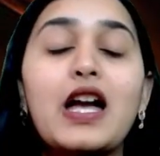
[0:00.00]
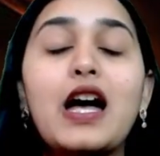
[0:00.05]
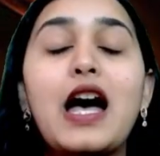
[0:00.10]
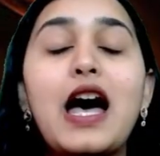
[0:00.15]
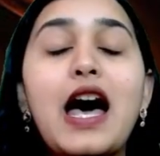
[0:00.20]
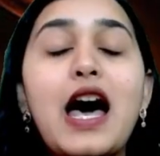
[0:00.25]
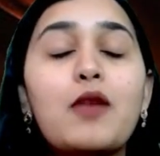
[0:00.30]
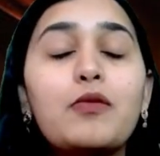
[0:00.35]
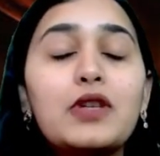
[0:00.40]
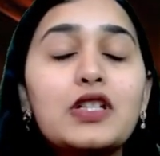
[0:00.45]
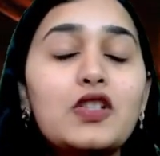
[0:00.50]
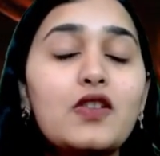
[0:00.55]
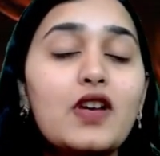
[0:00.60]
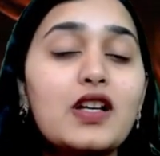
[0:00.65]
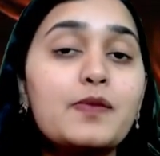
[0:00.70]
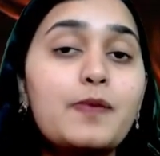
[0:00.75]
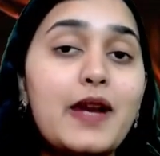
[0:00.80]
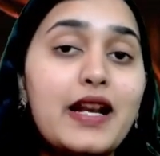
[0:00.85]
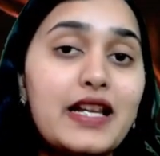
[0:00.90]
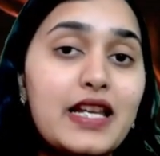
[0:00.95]
How much you are
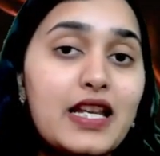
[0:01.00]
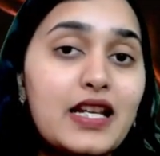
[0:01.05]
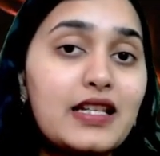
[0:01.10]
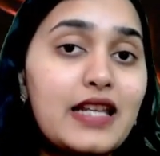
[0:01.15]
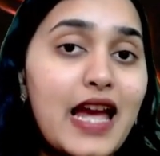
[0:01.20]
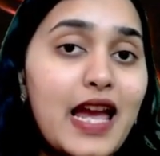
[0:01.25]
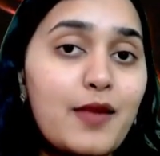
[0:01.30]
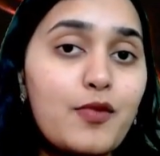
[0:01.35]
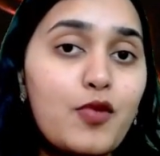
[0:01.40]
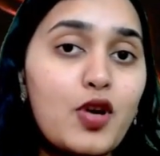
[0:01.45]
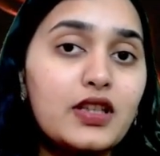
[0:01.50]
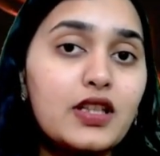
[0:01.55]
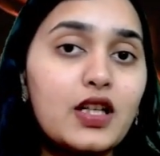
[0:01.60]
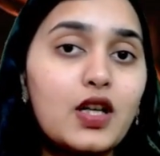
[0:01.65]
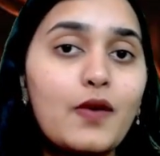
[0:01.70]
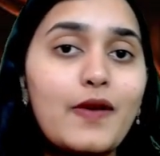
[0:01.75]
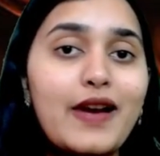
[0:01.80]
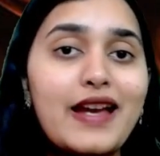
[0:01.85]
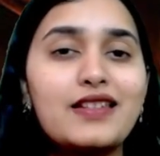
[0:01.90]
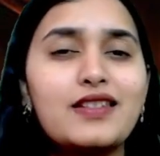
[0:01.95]
spending time on the
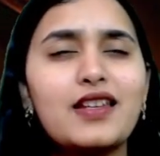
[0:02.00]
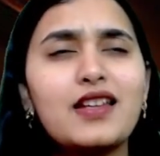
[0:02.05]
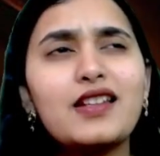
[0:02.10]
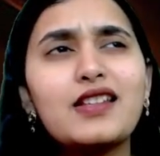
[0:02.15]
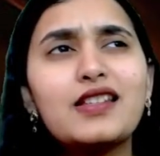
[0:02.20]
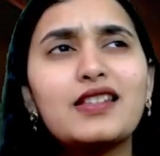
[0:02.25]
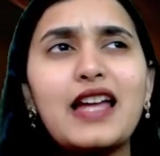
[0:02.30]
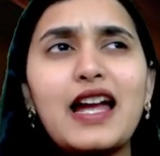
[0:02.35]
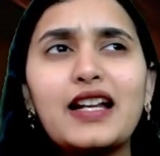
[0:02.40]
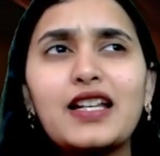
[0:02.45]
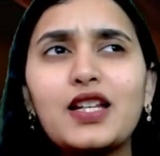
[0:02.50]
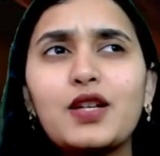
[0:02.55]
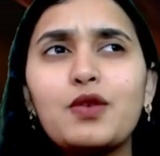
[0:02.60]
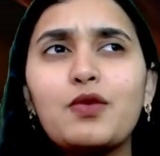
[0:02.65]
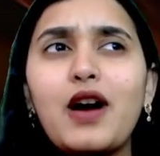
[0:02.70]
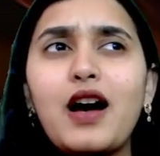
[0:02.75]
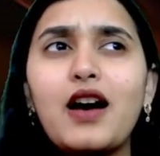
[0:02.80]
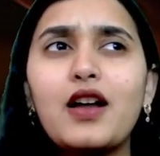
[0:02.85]
questions that you